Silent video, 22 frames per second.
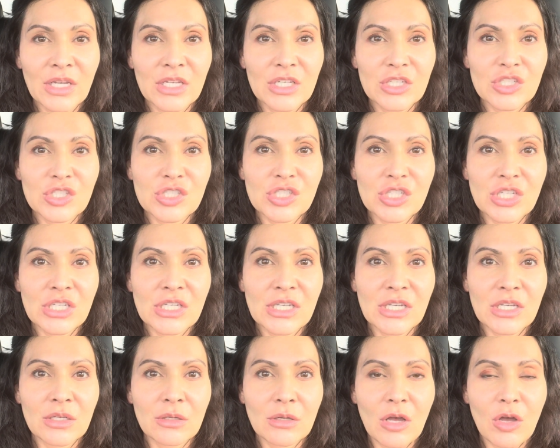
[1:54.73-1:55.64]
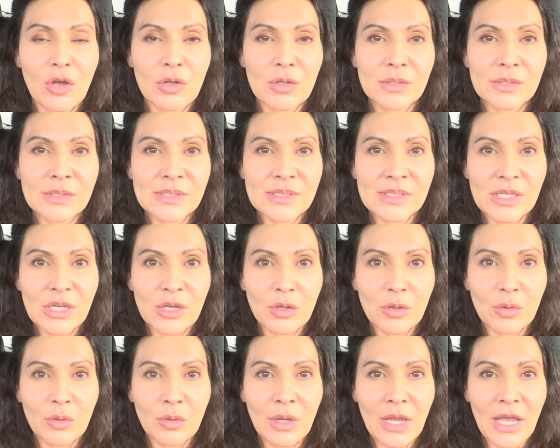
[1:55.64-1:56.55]
She
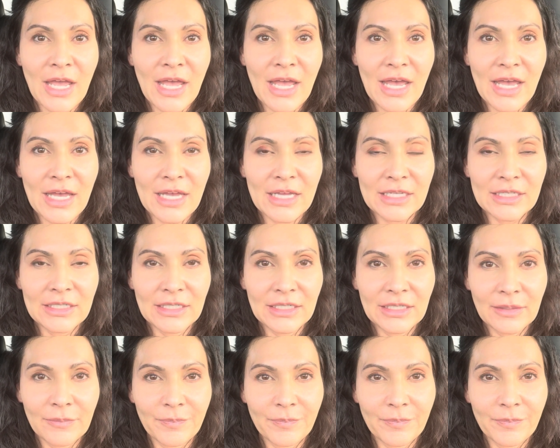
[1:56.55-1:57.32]
also had